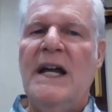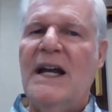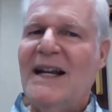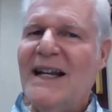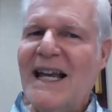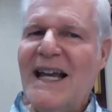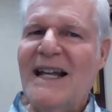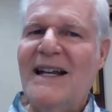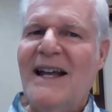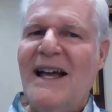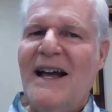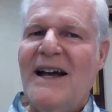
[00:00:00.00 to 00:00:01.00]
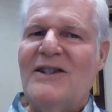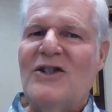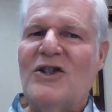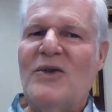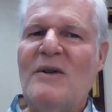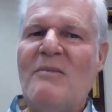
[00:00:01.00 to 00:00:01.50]
And again,
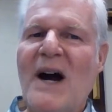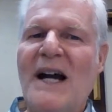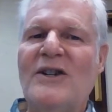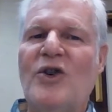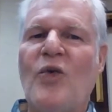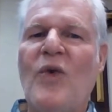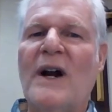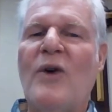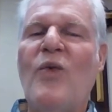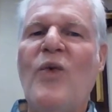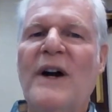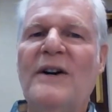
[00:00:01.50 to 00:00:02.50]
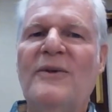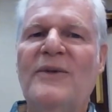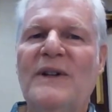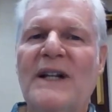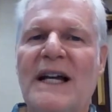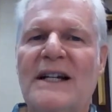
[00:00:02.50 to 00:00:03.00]
just a reminder what a
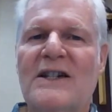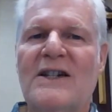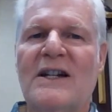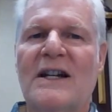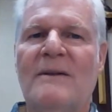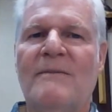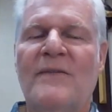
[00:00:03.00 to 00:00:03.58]
wonderful legacy.